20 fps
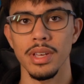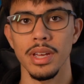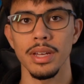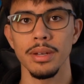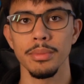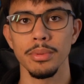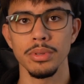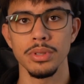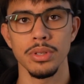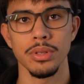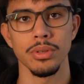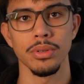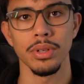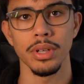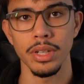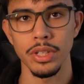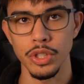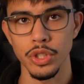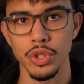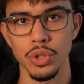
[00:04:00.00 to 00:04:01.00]
able to
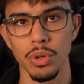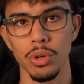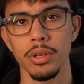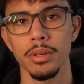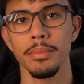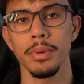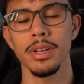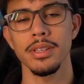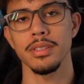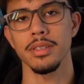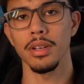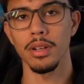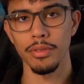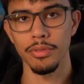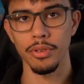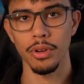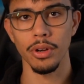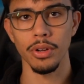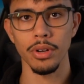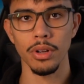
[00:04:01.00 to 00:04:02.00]
enjoy
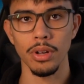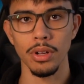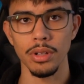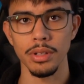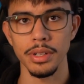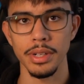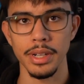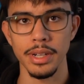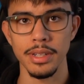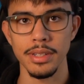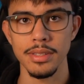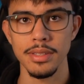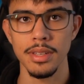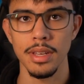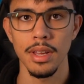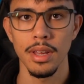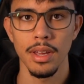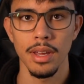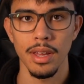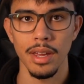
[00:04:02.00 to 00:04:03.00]
myself on holidays
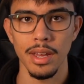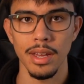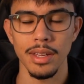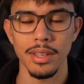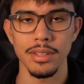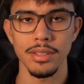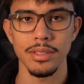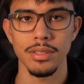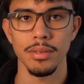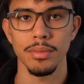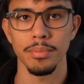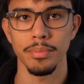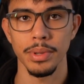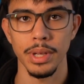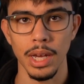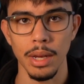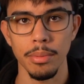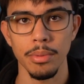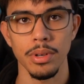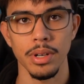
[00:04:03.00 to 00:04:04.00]
and be
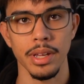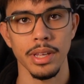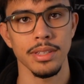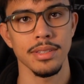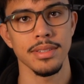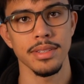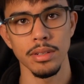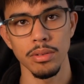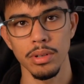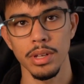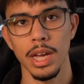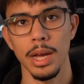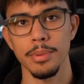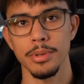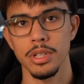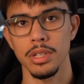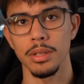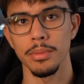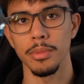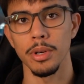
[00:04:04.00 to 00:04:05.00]
able to still
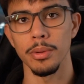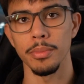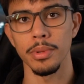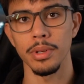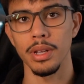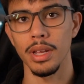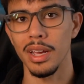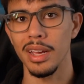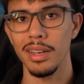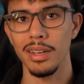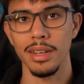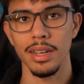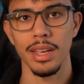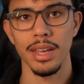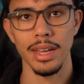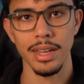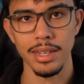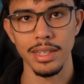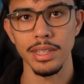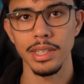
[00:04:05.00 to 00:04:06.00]
capture the moment at
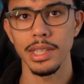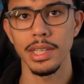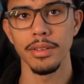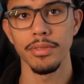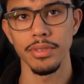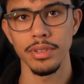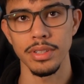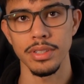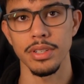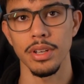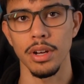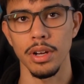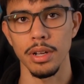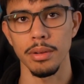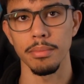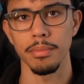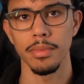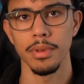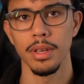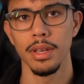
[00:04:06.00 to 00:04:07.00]
any given
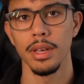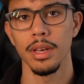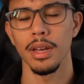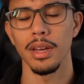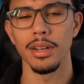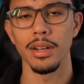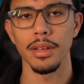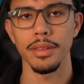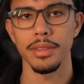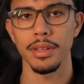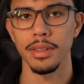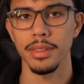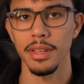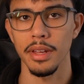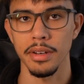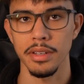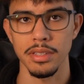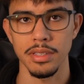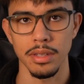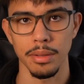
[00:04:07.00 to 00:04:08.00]
time. And I think
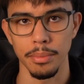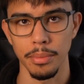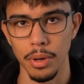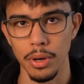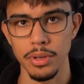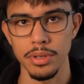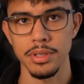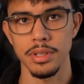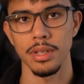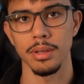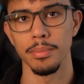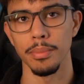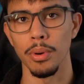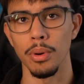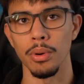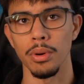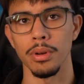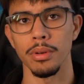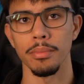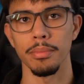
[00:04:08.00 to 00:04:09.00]
that is the most
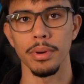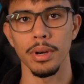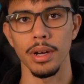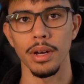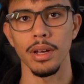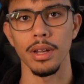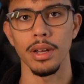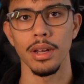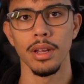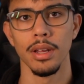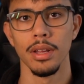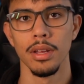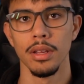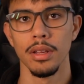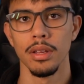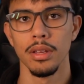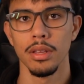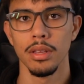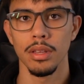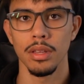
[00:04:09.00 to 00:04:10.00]
important part
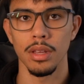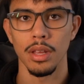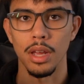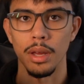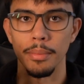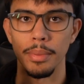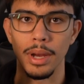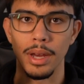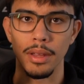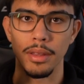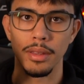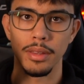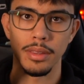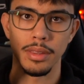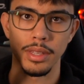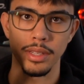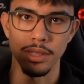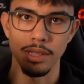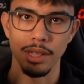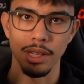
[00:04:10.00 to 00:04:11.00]
about this